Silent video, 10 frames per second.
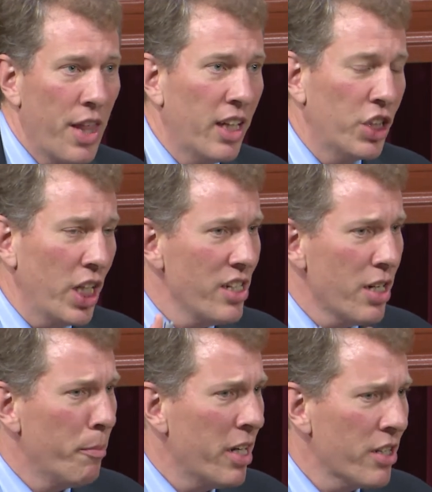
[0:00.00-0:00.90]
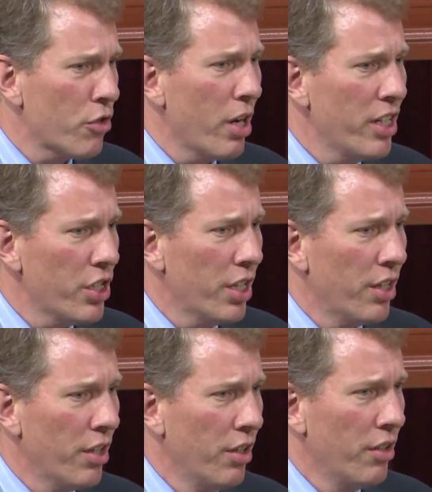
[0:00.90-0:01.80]
that a change in
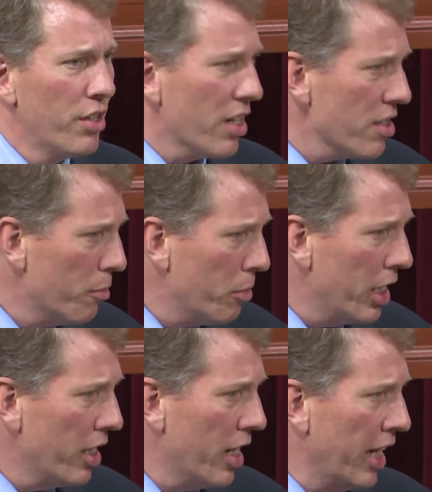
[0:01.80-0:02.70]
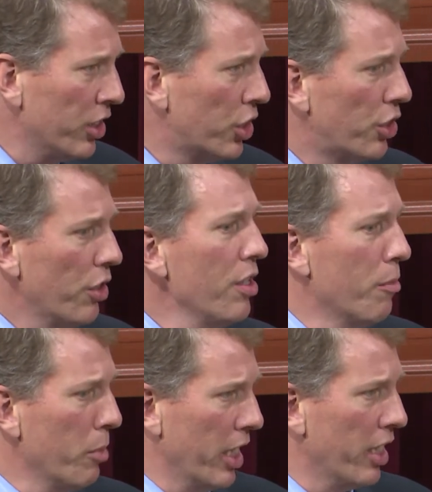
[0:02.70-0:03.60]
administration doesn't mean and
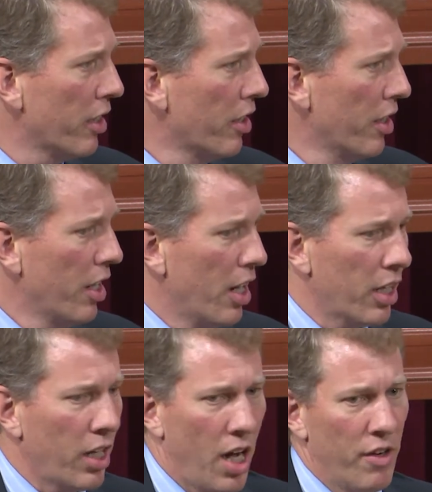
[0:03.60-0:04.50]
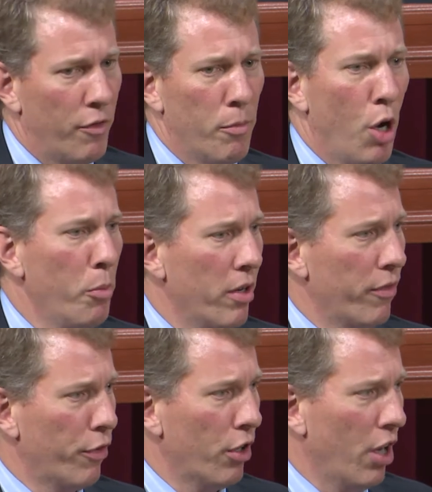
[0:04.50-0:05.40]
shouldn't mean a kind of moment
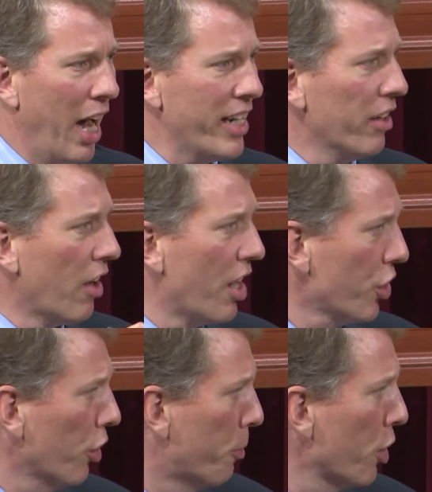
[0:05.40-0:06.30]
for ideological